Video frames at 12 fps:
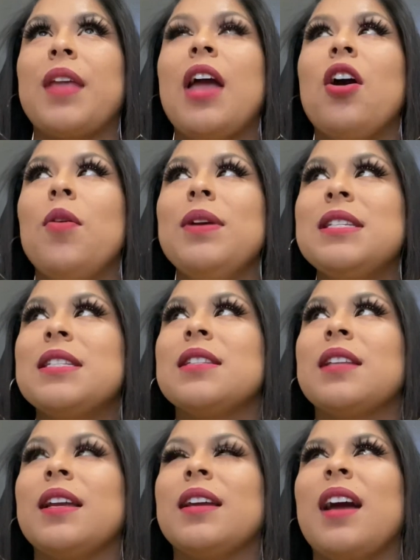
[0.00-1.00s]
I always
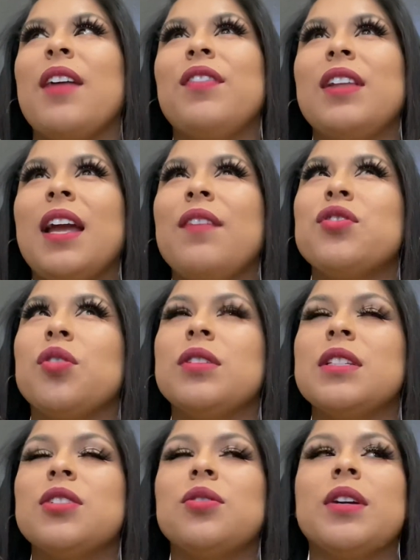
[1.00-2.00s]
I feel like I've told
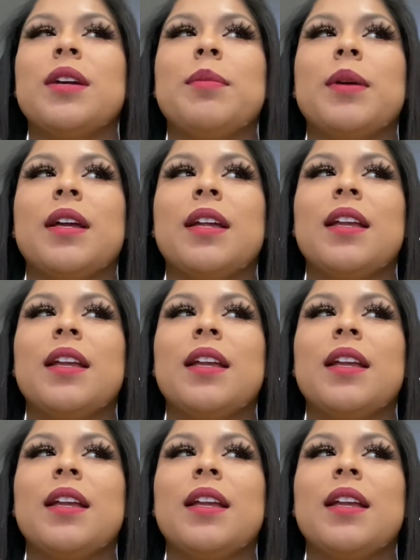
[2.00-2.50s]
this story, but